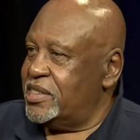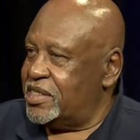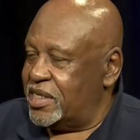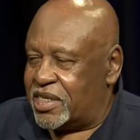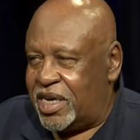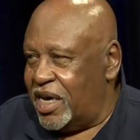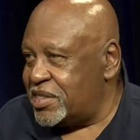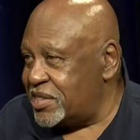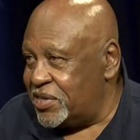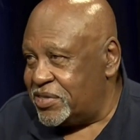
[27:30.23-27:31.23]
City
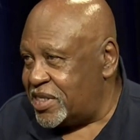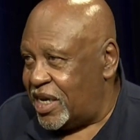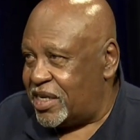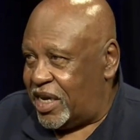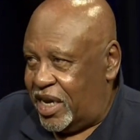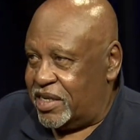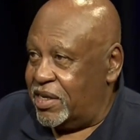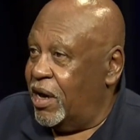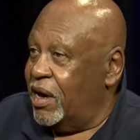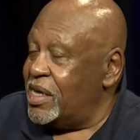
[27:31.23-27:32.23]
council knows how to handle
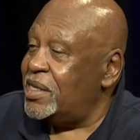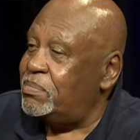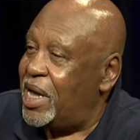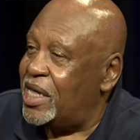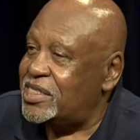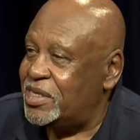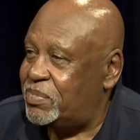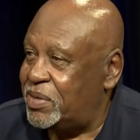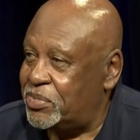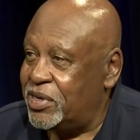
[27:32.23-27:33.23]
it. All the policy
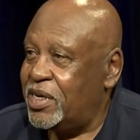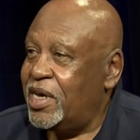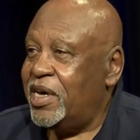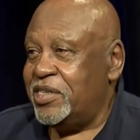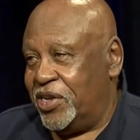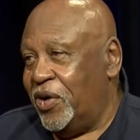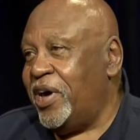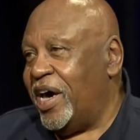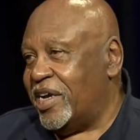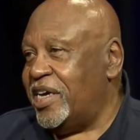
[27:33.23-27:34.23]
people know
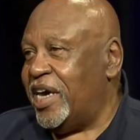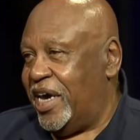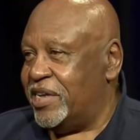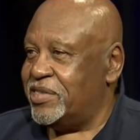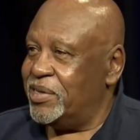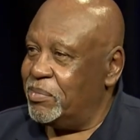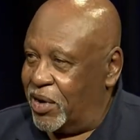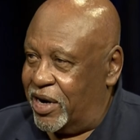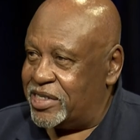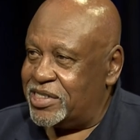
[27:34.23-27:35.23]
how to handle a march.